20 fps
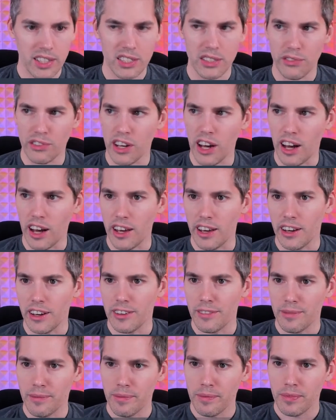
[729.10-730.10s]
of Gaia.
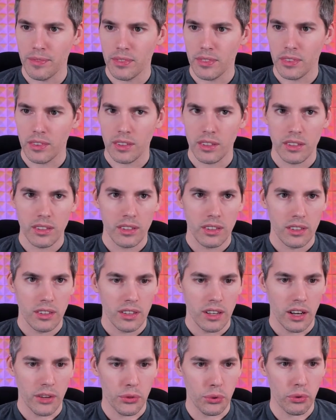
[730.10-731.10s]

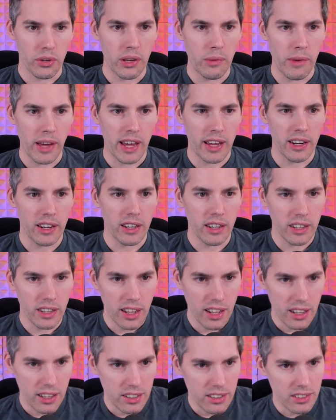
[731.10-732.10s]
A three mana,
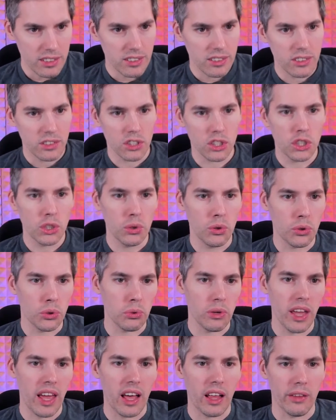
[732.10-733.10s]
two
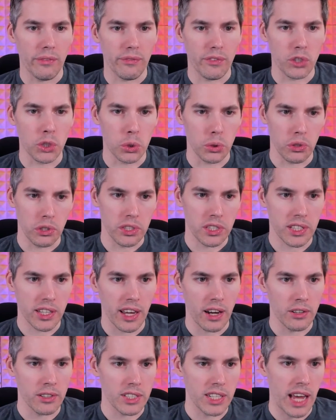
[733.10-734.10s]
three elf druid
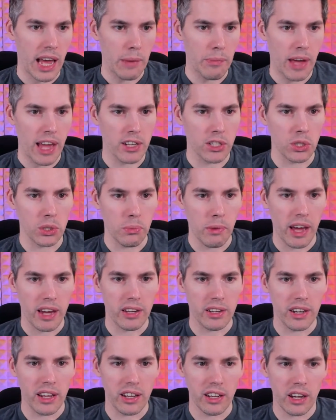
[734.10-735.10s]
scout. Tap, add two mana
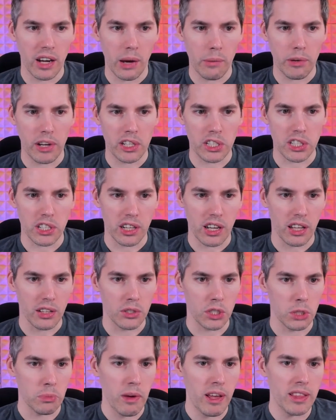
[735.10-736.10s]
in any combination of
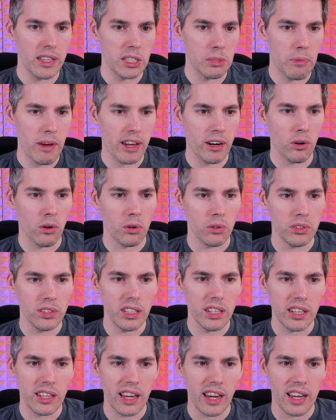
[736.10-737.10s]
colors. Spend this mana
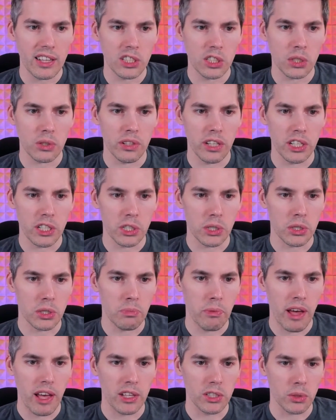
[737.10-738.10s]
only to cast creature
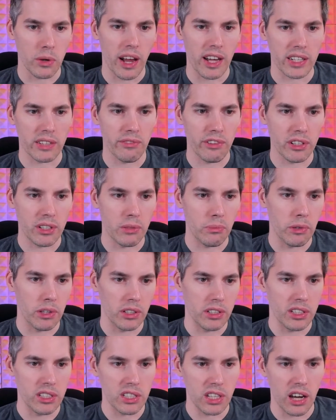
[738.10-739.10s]
spells or activated
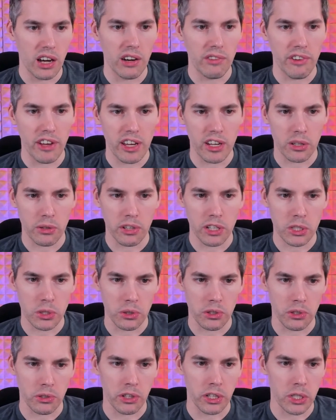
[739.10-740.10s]
abilities of a creature
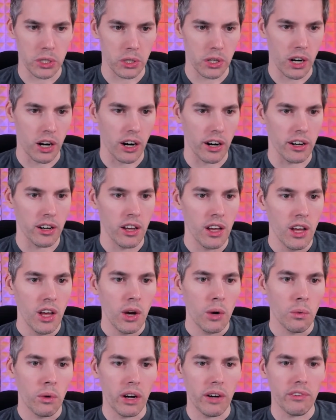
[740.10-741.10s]
or creature card.
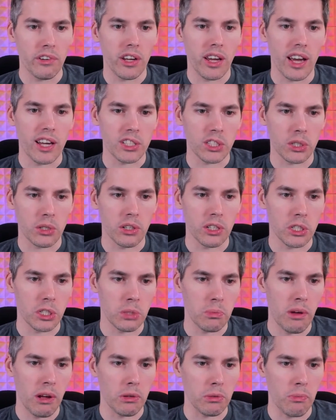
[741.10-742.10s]
Whenever you cast a creature
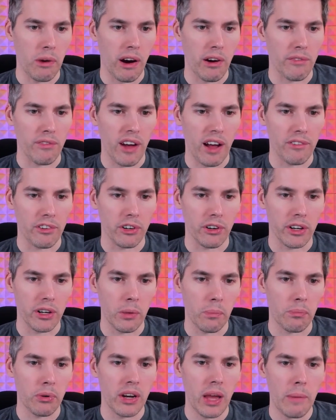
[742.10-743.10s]
spell with power five or
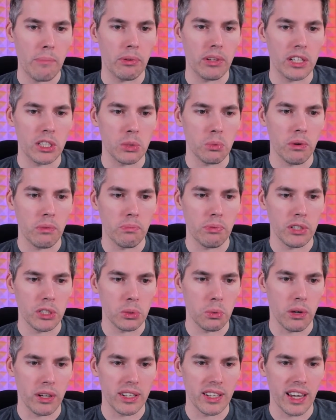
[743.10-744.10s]
greater, put a plus one
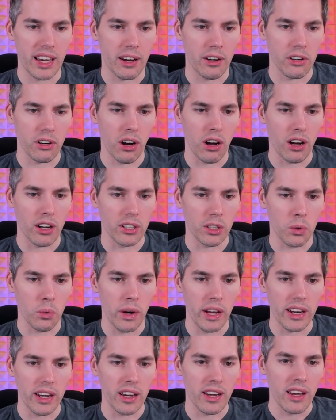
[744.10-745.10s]
plus one counter on
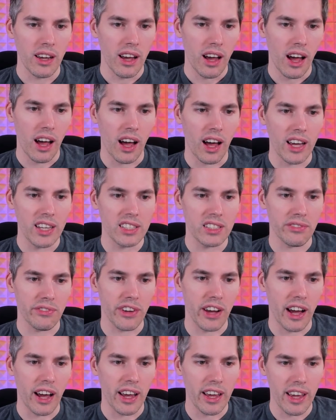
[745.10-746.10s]
Gwenna, Eyes of
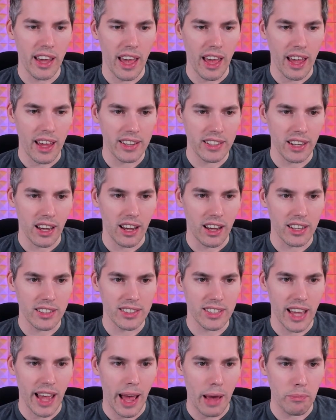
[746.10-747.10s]
Gaia, and
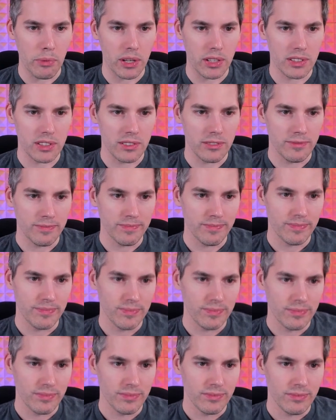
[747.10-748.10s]
untap it.
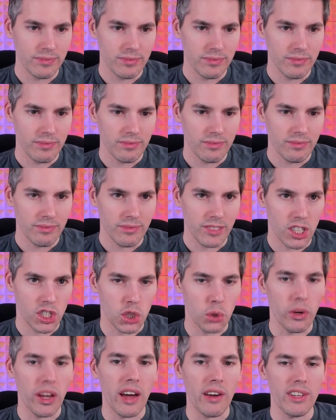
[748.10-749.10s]

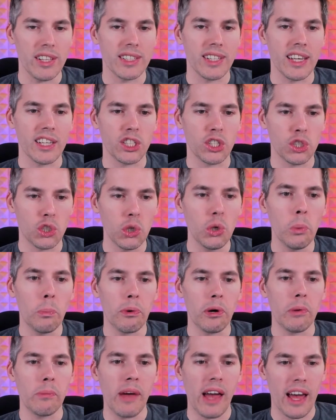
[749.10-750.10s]
So we have, it's like
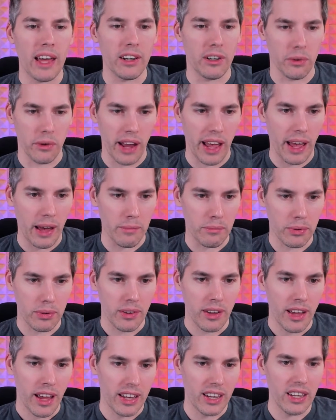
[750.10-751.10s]
super mana ramp.
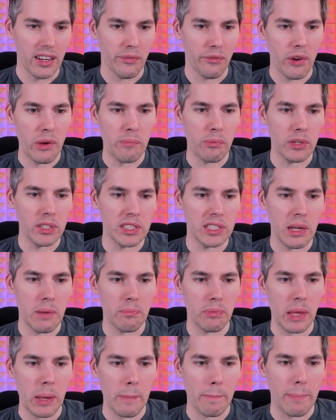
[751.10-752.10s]
And if we put
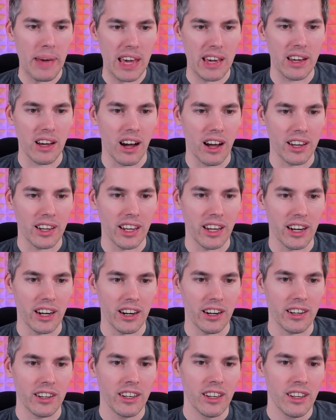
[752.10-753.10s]
something big on here,